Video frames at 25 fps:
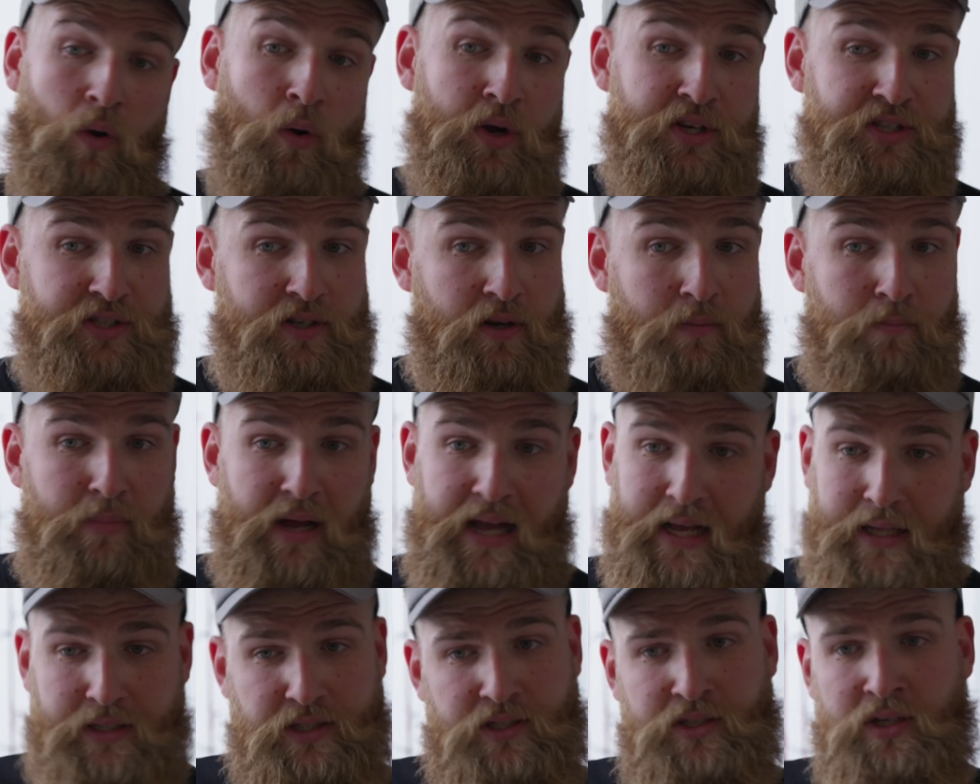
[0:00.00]
oyster
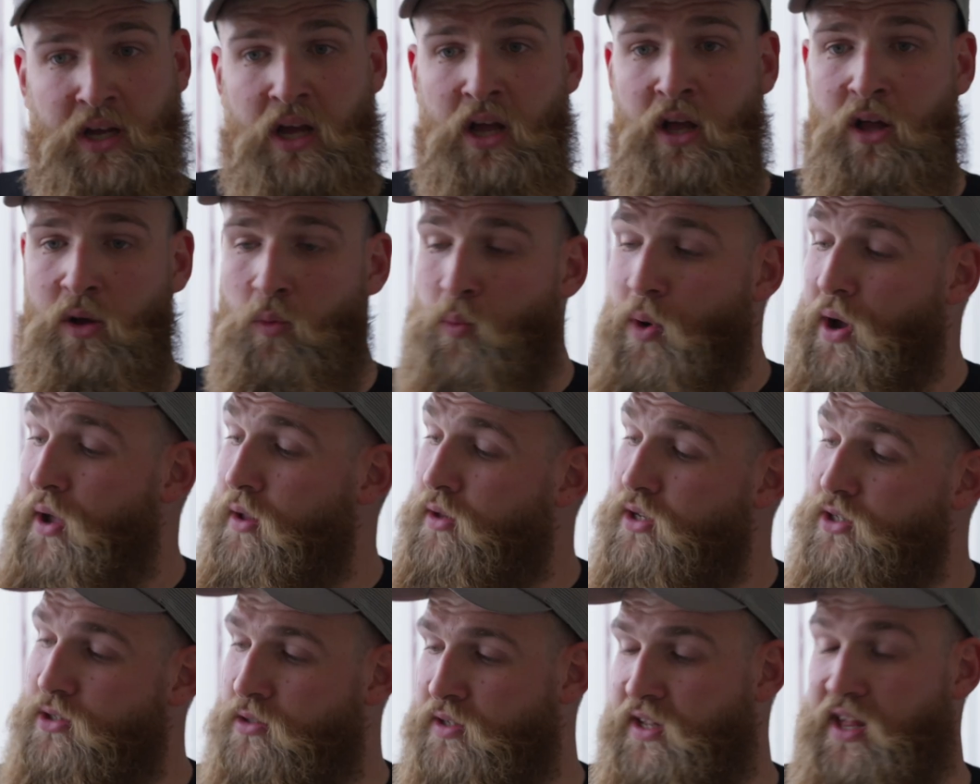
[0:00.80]
beds, when you
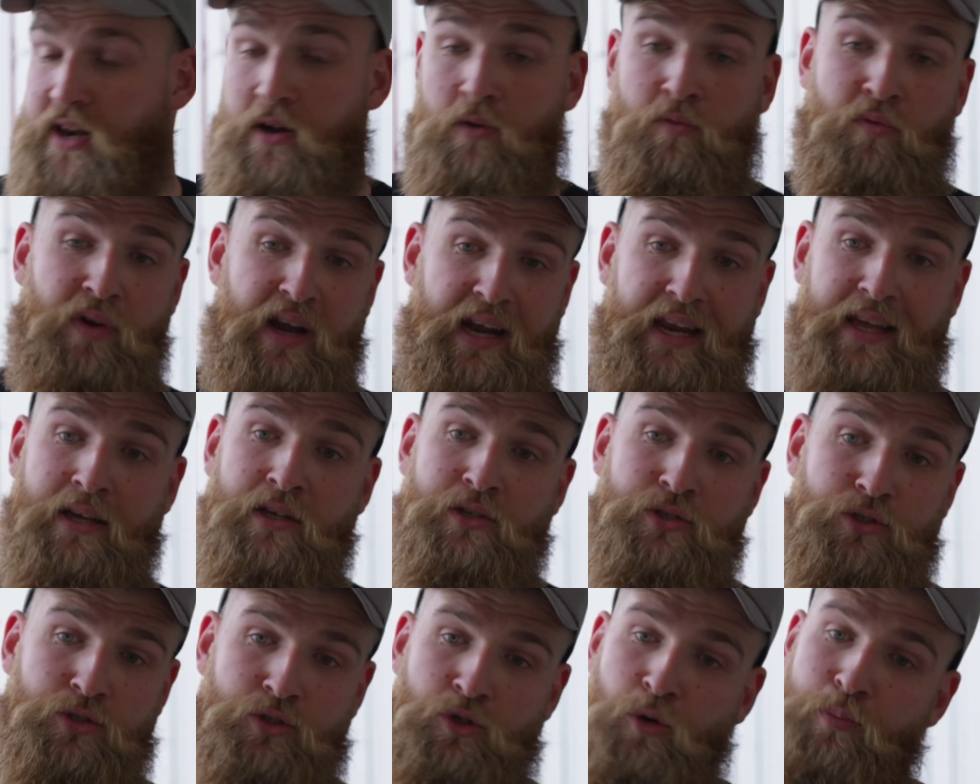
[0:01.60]
just need a really
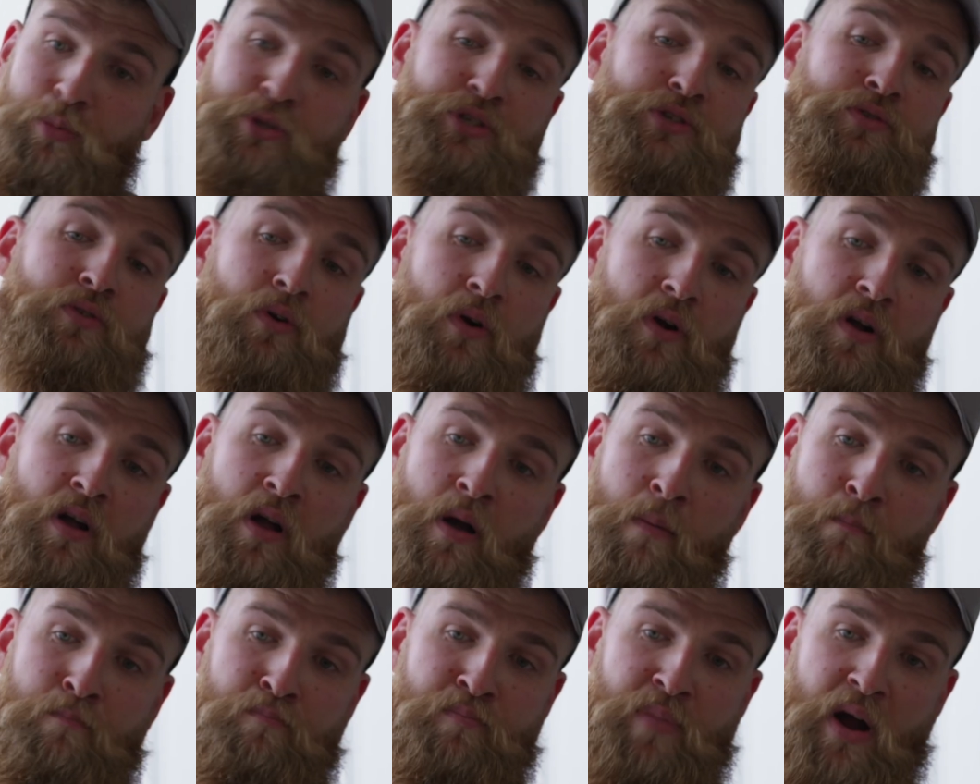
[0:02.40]
super strong
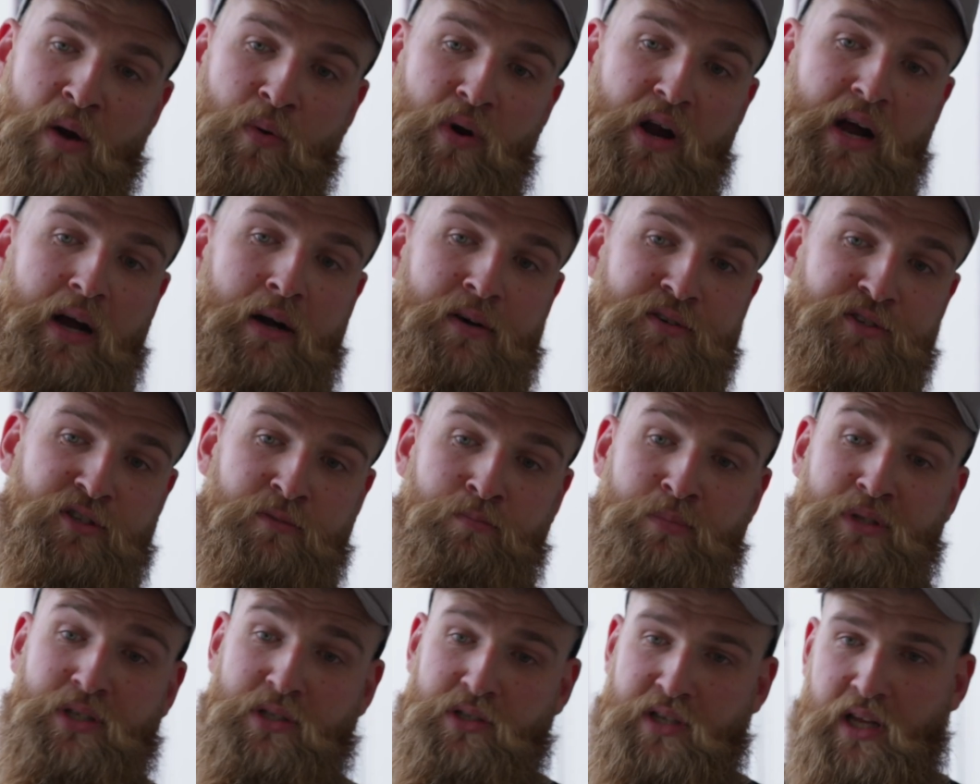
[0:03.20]
powerhouse,
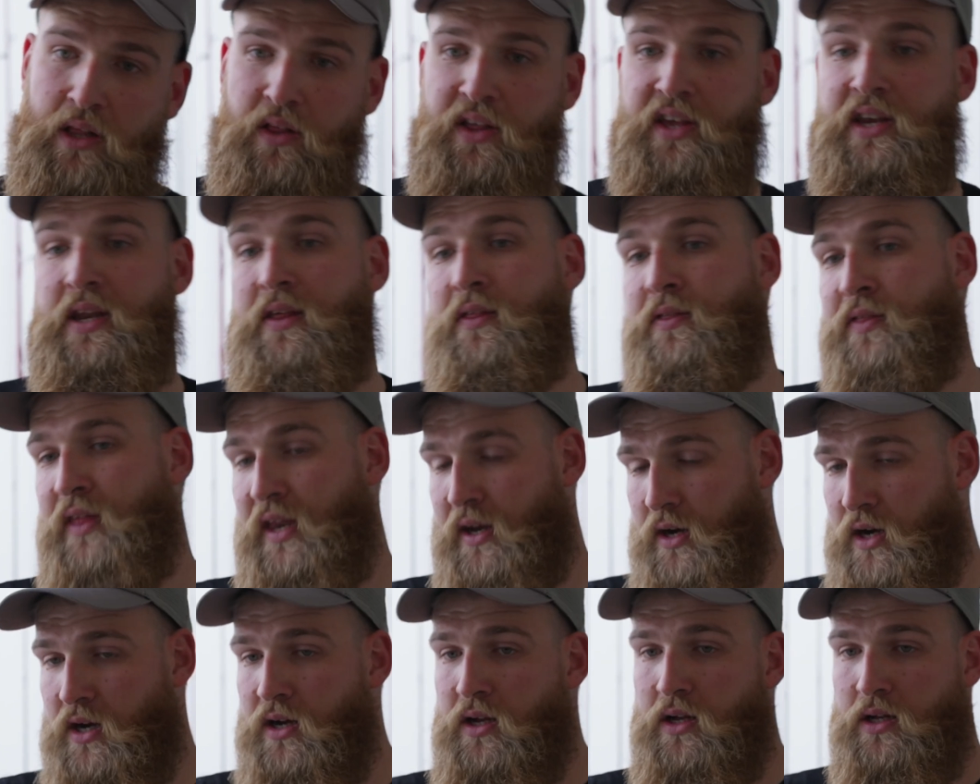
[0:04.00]
but still in a
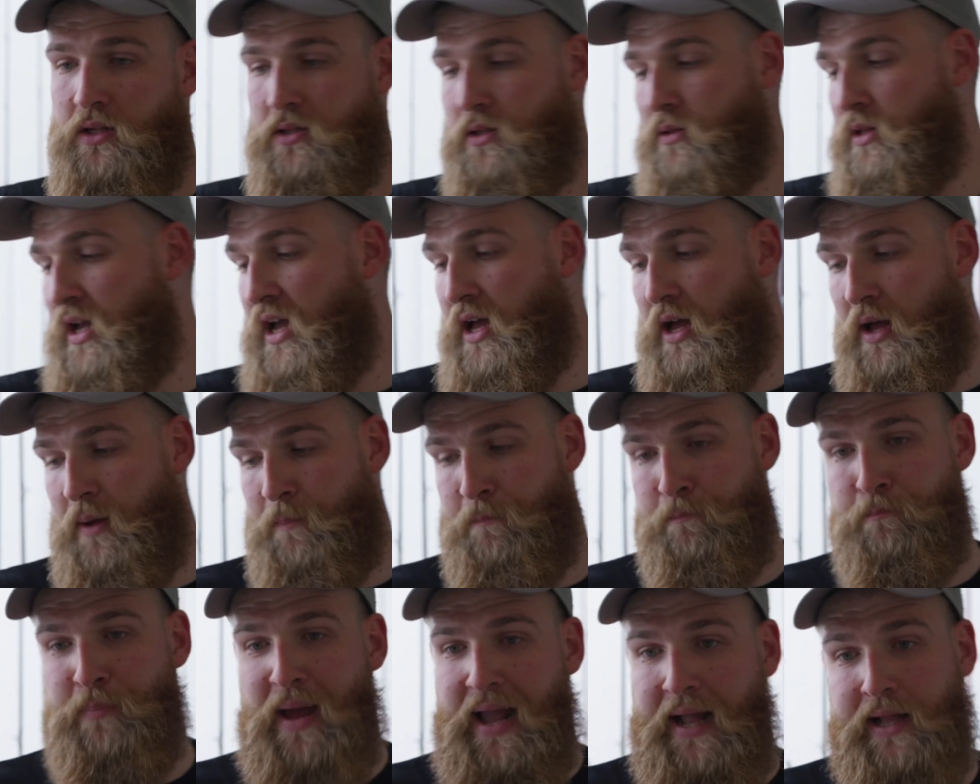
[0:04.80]
thinner
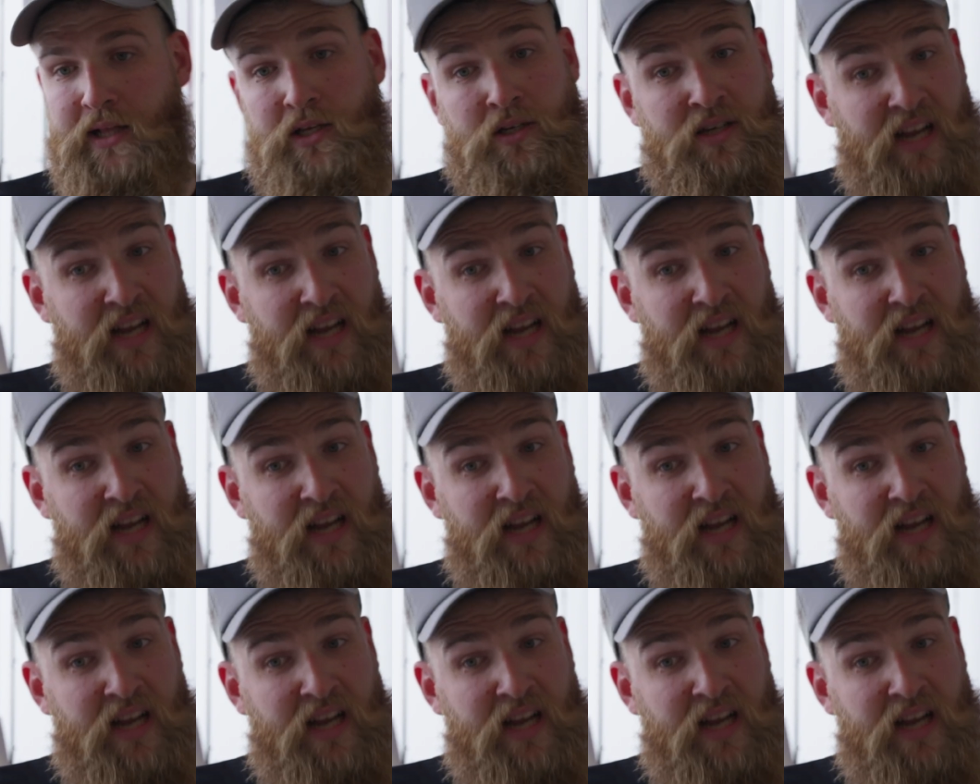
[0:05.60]
package